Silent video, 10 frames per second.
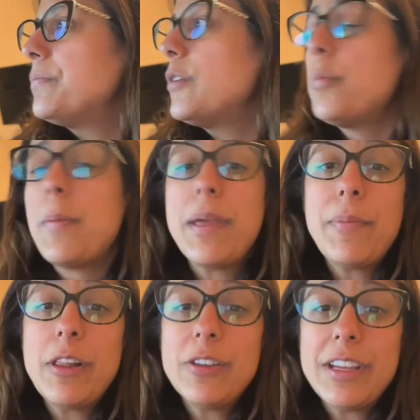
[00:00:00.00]
Or maybe I'm
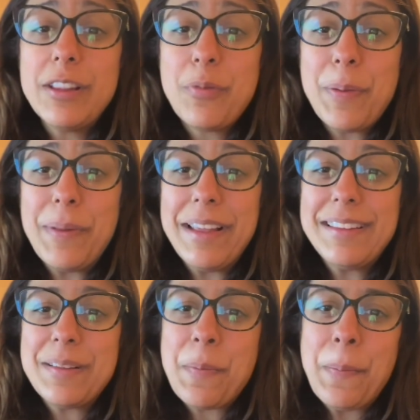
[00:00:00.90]
not looking in the right place,
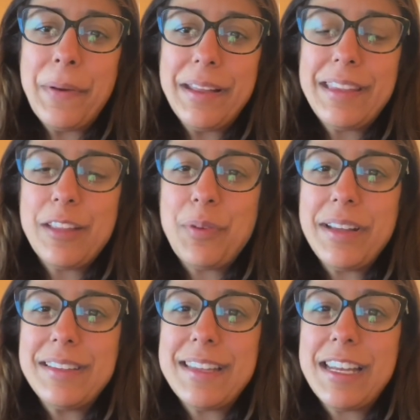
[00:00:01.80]
but that's why I
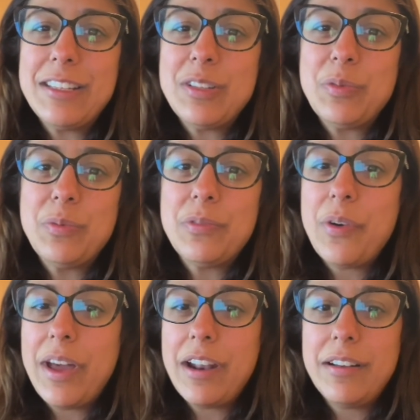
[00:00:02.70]
decided to go
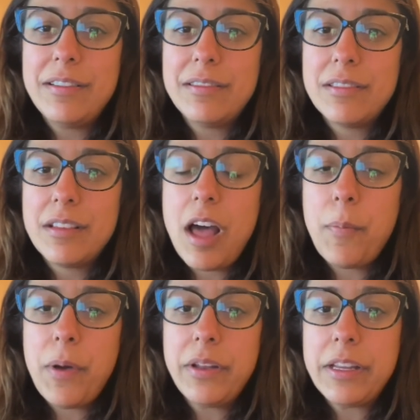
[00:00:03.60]
ahead and
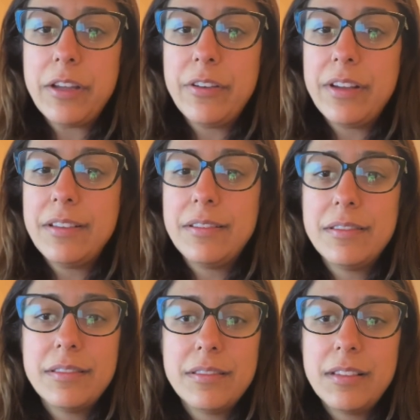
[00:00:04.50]
hop on here and
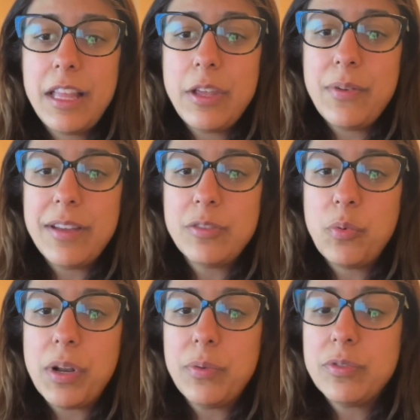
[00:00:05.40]
let you guys know
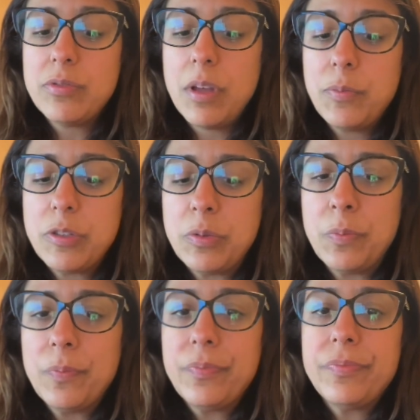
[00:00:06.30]
what I was up to.
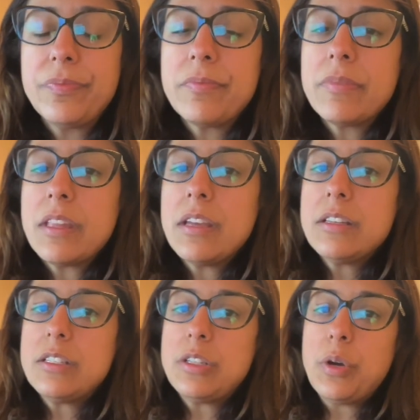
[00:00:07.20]

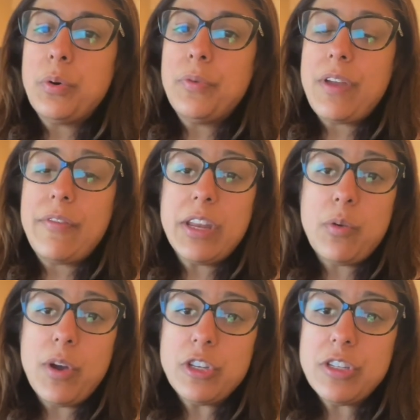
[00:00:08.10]
So if you have any
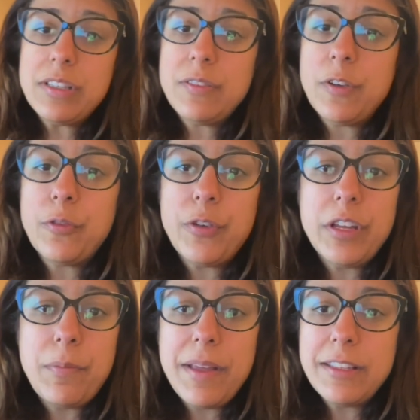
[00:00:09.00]
questions, feel free
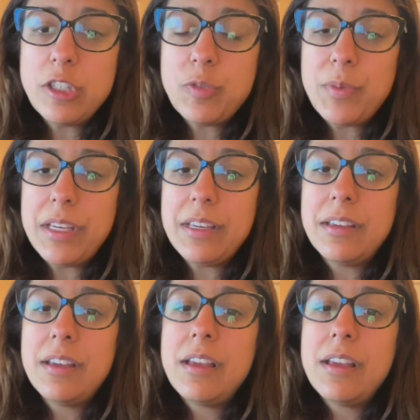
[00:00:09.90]
to message me.